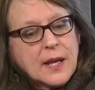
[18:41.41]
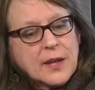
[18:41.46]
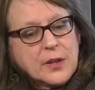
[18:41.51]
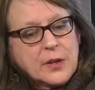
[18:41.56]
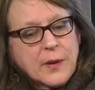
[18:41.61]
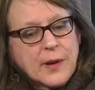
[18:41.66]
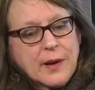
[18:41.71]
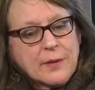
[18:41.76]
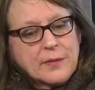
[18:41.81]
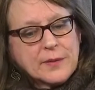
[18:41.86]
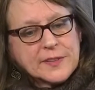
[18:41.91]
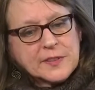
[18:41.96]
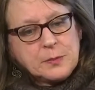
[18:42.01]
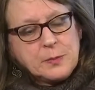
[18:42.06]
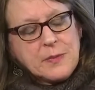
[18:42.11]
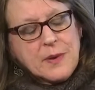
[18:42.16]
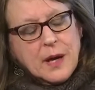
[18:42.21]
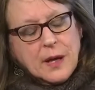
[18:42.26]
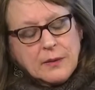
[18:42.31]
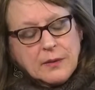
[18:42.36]
You have
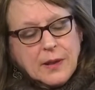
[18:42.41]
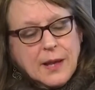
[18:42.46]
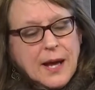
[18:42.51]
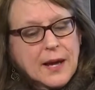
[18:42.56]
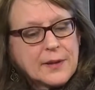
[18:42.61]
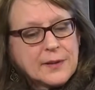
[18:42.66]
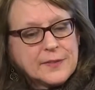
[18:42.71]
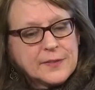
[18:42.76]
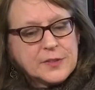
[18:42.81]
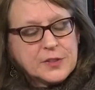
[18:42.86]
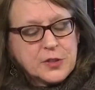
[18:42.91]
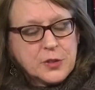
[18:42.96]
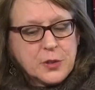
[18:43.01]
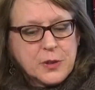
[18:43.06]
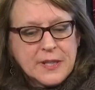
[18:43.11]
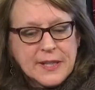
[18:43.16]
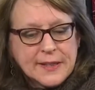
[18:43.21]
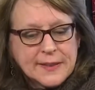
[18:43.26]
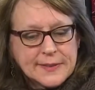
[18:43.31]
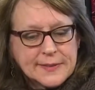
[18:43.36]
a lot of
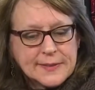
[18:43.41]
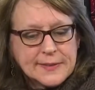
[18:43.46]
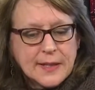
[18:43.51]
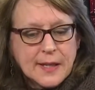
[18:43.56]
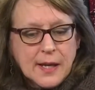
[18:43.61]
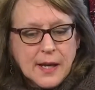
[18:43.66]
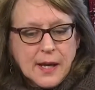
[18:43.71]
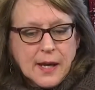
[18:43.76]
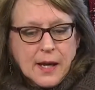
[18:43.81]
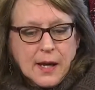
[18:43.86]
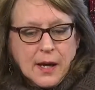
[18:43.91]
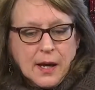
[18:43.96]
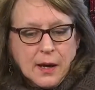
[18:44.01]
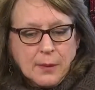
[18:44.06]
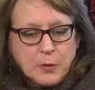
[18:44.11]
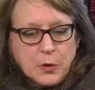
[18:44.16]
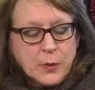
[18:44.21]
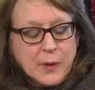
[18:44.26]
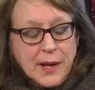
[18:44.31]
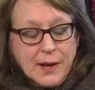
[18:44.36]
students
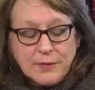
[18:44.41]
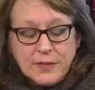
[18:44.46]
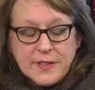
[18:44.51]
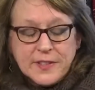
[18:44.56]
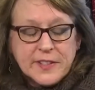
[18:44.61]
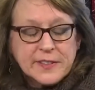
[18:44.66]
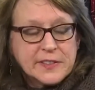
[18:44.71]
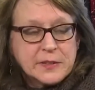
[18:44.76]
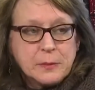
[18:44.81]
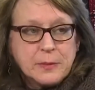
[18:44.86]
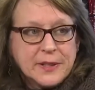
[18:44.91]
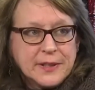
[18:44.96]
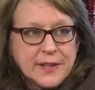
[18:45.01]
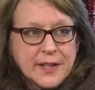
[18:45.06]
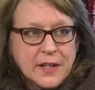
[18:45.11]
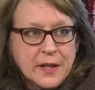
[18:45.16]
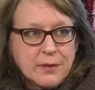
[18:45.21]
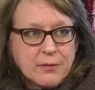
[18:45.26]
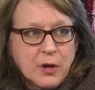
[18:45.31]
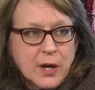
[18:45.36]
who have the
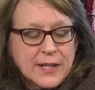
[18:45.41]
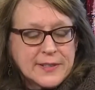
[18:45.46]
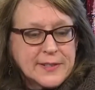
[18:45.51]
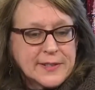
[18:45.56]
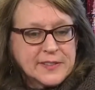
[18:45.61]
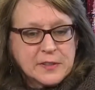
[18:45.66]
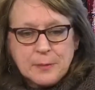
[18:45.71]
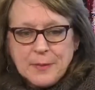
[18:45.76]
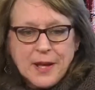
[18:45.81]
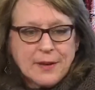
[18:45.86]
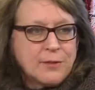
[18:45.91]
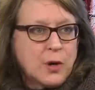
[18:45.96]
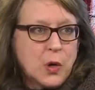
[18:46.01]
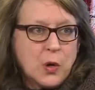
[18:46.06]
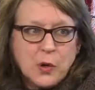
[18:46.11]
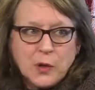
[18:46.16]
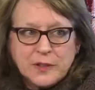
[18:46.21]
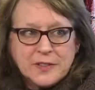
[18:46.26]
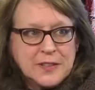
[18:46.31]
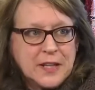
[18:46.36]
disability of autism have a
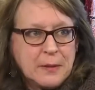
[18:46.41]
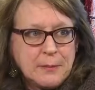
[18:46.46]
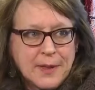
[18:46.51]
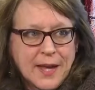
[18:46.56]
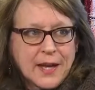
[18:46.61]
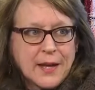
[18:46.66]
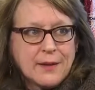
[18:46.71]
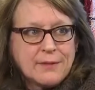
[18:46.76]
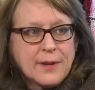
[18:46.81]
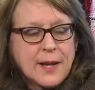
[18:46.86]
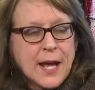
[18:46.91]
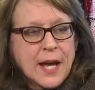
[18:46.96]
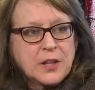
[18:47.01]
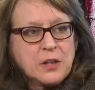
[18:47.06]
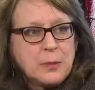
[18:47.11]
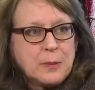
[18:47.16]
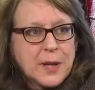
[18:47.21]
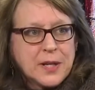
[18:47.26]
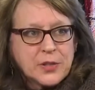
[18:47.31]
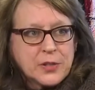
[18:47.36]
whole team. They have an
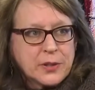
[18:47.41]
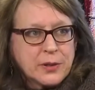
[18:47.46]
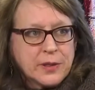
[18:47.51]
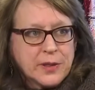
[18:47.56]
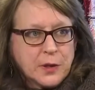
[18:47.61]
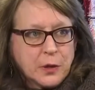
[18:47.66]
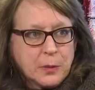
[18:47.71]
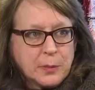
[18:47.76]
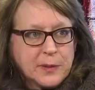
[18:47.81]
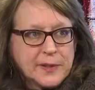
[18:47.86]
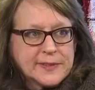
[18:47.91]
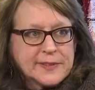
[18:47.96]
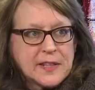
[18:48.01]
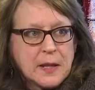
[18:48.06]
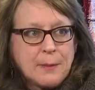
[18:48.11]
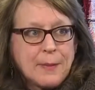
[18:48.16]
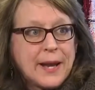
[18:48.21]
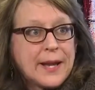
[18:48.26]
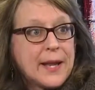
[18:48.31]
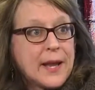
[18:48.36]
occupational therapist,
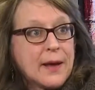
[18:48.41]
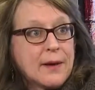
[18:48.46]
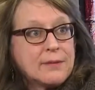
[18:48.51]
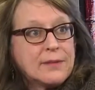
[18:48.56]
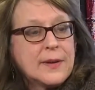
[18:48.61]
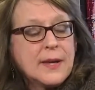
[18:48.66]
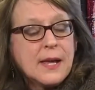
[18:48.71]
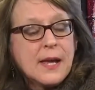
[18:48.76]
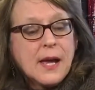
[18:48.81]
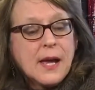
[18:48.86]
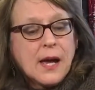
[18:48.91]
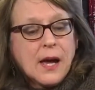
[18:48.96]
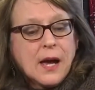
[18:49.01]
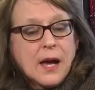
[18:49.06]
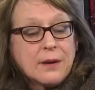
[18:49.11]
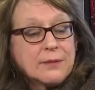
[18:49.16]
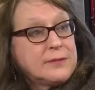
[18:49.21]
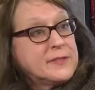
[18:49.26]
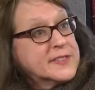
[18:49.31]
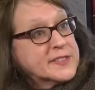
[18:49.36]
they might have
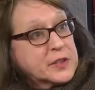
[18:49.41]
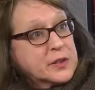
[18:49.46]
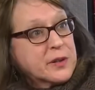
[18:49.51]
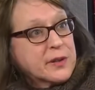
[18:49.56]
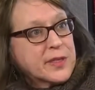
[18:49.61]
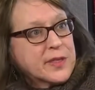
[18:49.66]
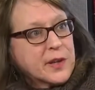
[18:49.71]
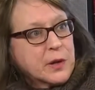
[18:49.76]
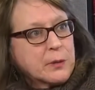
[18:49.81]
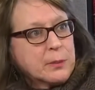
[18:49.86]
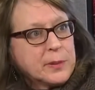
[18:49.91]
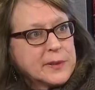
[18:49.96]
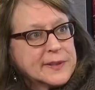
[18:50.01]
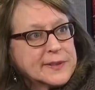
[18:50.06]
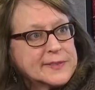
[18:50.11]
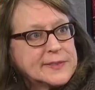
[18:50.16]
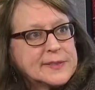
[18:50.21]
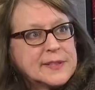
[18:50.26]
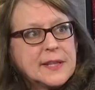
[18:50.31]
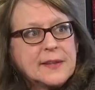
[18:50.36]
a physical
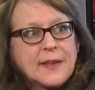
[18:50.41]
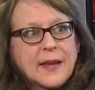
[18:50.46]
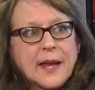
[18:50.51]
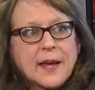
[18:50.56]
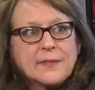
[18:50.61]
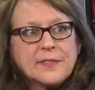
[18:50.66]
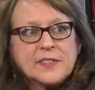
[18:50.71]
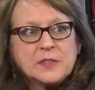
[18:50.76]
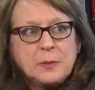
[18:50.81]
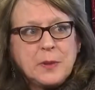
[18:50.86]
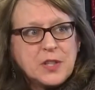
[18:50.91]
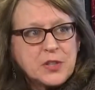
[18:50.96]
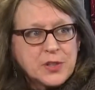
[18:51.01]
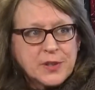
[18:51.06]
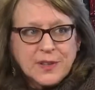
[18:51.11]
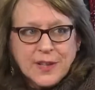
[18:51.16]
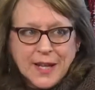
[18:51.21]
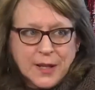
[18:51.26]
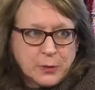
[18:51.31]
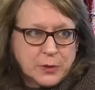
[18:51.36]
therapist, they have a speech
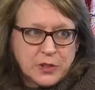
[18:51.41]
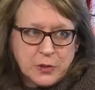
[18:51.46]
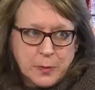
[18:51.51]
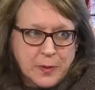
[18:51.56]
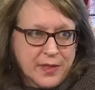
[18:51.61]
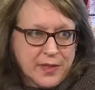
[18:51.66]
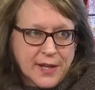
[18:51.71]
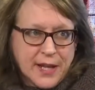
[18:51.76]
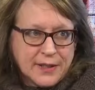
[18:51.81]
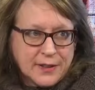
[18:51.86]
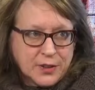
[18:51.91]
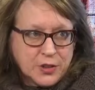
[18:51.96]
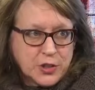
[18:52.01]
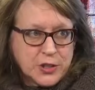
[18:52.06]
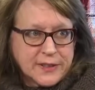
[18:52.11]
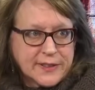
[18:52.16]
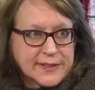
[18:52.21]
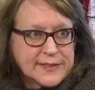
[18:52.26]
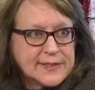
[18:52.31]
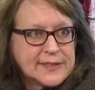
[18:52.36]
and language
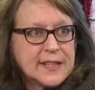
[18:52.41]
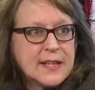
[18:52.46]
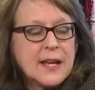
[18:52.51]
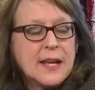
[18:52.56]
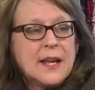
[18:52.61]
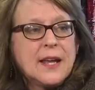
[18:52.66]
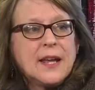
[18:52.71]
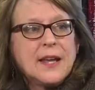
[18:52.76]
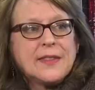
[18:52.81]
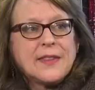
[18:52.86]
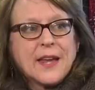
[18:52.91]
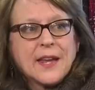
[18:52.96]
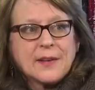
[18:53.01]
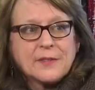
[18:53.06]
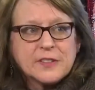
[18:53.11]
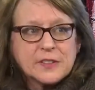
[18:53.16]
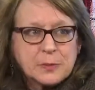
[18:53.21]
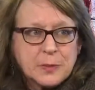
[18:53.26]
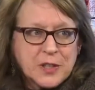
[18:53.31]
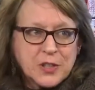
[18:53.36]
pathologist, they
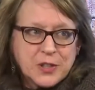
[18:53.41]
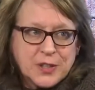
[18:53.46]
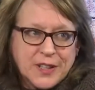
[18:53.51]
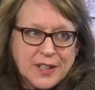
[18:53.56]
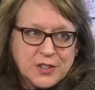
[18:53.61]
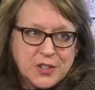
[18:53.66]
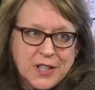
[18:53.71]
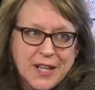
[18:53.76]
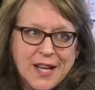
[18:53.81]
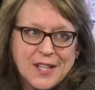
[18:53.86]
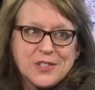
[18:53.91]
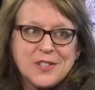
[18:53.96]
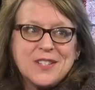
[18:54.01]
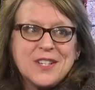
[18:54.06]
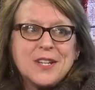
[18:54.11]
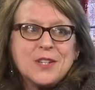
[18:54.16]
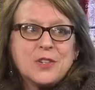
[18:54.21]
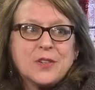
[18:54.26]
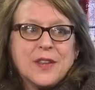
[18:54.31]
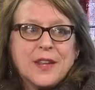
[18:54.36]
have a special education
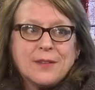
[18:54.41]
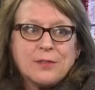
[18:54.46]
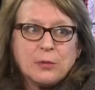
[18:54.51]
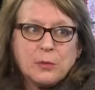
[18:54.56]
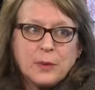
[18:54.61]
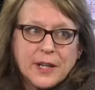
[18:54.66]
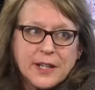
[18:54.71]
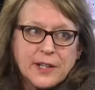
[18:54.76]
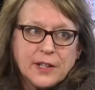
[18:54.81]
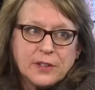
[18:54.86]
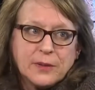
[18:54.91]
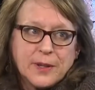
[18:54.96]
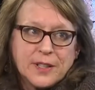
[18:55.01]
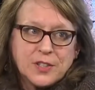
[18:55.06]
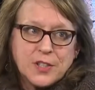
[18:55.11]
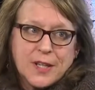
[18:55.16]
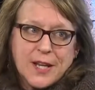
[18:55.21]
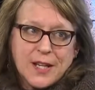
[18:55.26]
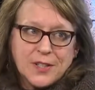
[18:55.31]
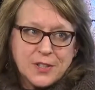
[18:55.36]
teacher, they have a regular
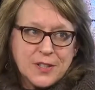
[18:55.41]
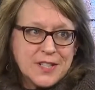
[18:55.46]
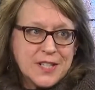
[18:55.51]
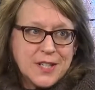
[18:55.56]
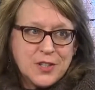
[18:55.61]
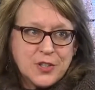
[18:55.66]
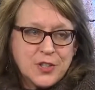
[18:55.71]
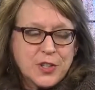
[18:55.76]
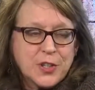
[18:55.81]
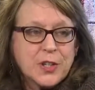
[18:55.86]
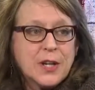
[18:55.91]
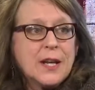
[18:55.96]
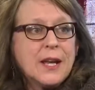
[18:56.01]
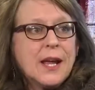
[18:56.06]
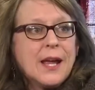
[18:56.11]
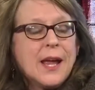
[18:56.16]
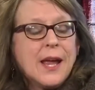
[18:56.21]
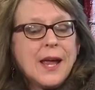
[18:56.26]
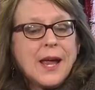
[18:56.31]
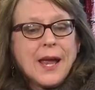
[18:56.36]
education teacher,
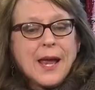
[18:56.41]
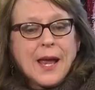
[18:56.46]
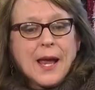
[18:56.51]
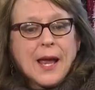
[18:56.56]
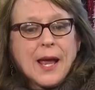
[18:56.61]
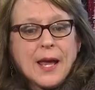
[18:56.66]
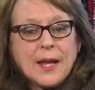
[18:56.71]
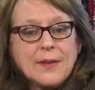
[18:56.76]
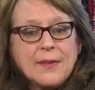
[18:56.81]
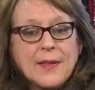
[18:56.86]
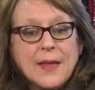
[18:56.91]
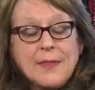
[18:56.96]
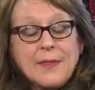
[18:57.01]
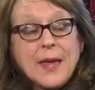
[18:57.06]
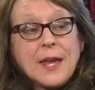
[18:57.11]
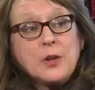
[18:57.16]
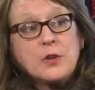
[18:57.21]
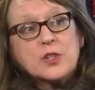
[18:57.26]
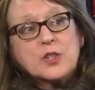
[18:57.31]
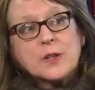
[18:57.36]
and then
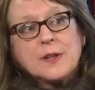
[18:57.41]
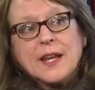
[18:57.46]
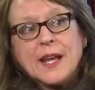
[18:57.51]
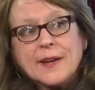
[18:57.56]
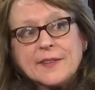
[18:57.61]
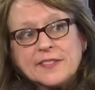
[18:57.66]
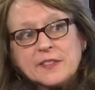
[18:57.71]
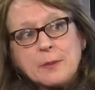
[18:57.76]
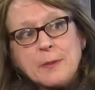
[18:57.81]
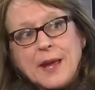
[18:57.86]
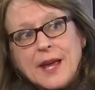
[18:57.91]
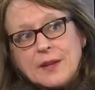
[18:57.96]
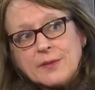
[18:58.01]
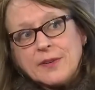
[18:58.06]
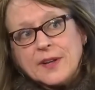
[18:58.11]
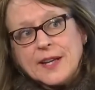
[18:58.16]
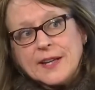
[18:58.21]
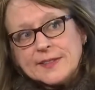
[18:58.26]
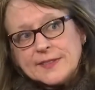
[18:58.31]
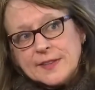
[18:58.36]
they usually have some
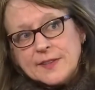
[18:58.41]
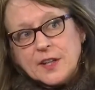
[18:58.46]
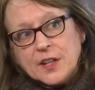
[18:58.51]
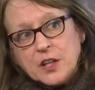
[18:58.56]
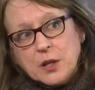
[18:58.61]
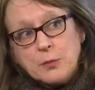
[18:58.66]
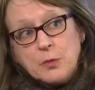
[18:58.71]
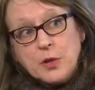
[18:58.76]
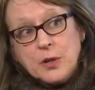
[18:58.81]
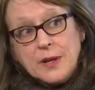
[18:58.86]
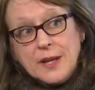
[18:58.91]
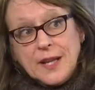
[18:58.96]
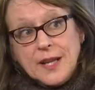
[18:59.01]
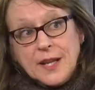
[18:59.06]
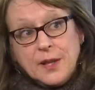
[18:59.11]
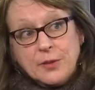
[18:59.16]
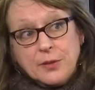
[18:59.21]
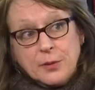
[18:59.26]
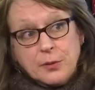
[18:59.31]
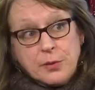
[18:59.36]
advocates in the community,
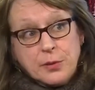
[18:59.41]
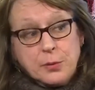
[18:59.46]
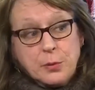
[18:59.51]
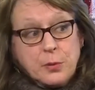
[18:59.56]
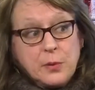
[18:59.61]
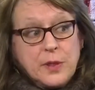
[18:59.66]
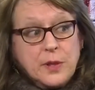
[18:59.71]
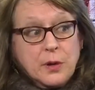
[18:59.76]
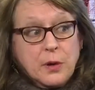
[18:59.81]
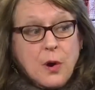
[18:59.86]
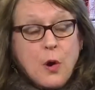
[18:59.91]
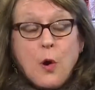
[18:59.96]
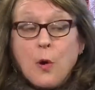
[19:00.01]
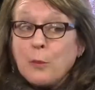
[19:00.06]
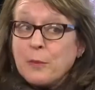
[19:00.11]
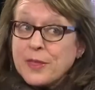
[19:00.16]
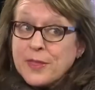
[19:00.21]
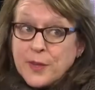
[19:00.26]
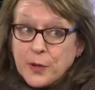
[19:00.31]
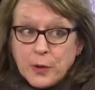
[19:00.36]
either through their
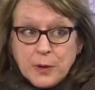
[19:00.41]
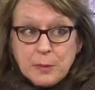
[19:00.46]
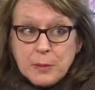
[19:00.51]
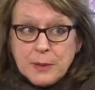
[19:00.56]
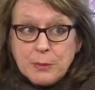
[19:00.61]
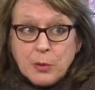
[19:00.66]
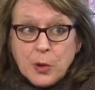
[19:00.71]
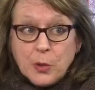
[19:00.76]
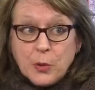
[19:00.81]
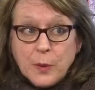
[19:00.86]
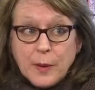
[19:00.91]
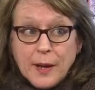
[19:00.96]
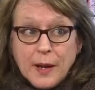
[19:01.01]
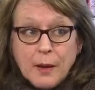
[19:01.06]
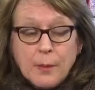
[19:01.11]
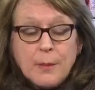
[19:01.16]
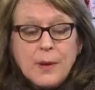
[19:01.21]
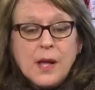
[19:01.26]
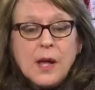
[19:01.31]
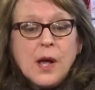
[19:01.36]
home therapy
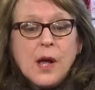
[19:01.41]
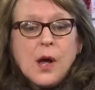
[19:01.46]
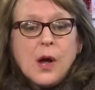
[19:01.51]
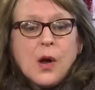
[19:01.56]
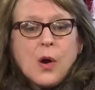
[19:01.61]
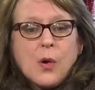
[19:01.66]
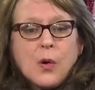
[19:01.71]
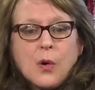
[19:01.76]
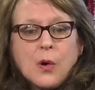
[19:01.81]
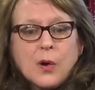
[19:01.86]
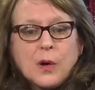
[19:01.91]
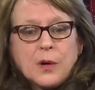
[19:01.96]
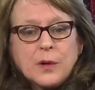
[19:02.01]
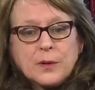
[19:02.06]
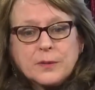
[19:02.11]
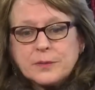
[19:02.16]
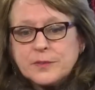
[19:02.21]
program or